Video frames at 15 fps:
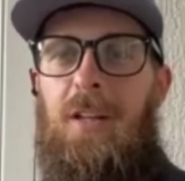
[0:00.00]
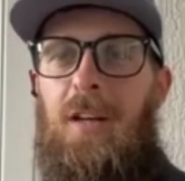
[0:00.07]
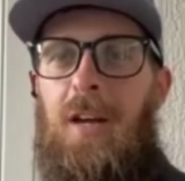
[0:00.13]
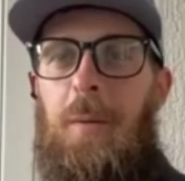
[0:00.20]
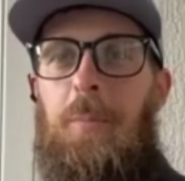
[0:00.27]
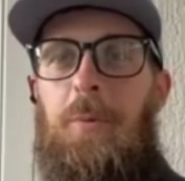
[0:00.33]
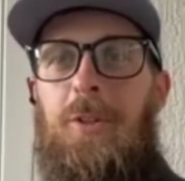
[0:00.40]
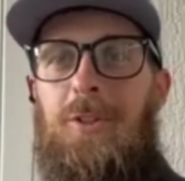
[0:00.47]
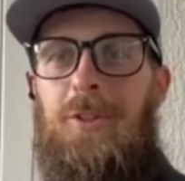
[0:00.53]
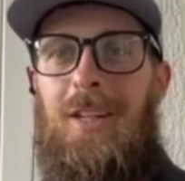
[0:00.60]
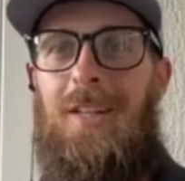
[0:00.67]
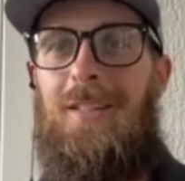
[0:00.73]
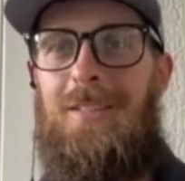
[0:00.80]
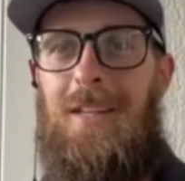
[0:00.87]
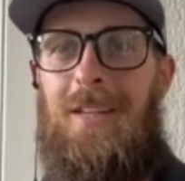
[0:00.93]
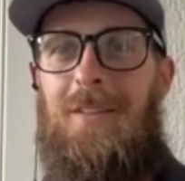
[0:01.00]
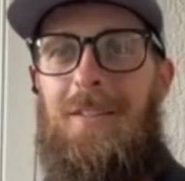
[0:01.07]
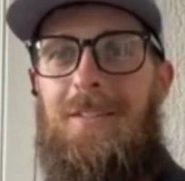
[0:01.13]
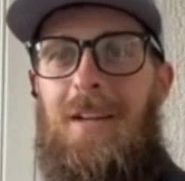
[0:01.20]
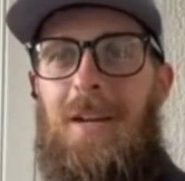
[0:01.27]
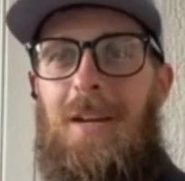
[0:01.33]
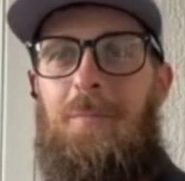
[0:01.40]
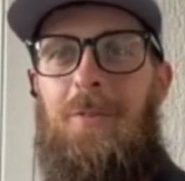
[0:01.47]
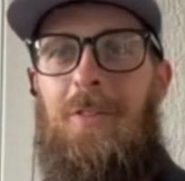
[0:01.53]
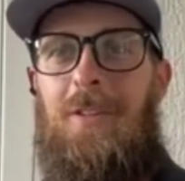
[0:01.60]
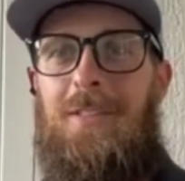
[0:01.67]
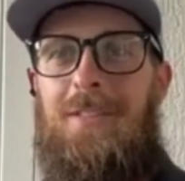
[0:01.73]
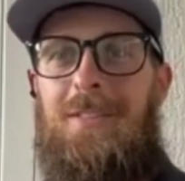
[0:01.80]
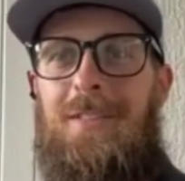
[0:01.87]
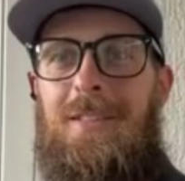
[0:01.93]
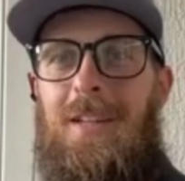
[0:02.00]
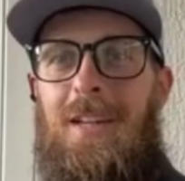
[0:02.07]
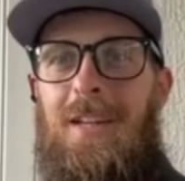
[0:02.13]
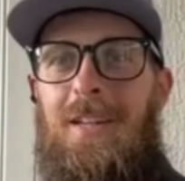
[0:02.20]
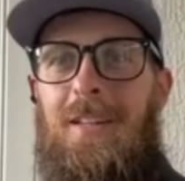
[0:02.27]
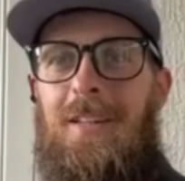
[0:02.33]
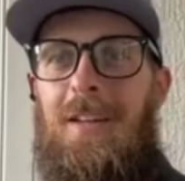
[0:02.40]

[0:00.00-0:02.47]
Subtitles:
I appreciate you taking the time with us today.